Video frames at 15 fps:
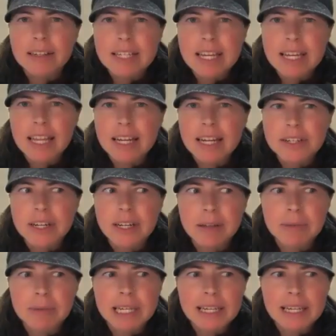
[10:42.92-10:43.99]
how you said that,
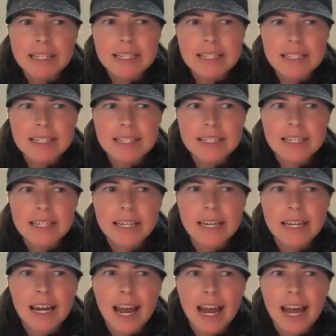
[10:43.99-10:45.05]
Janelle, because
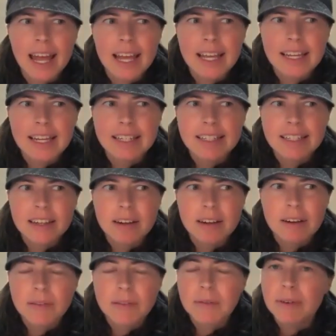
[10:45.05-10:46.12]
uh,
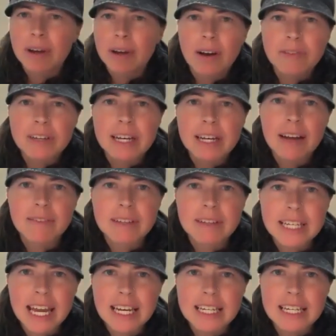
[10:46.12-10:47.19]
we often have the
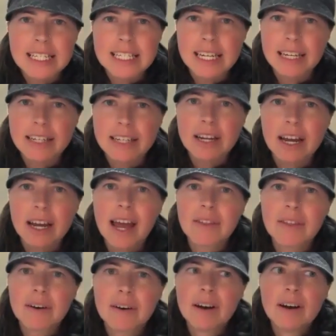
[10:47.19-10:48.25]
tendency to
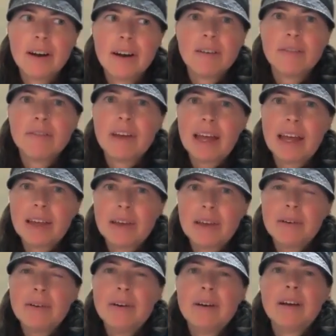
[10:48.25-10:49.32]
either
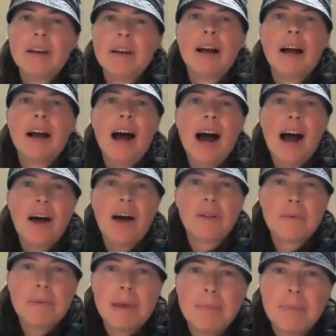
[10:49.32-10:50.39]
value
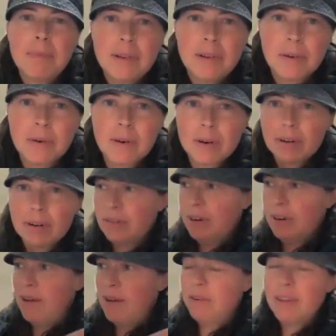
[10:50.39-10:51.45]
other people or
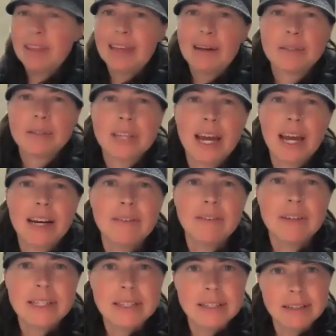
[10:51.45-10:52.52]
everything outside of
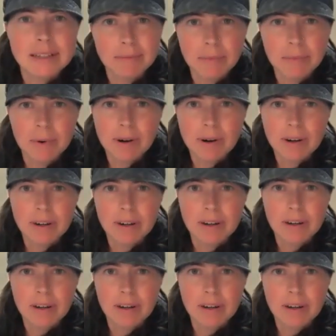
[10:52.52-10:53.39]
us more,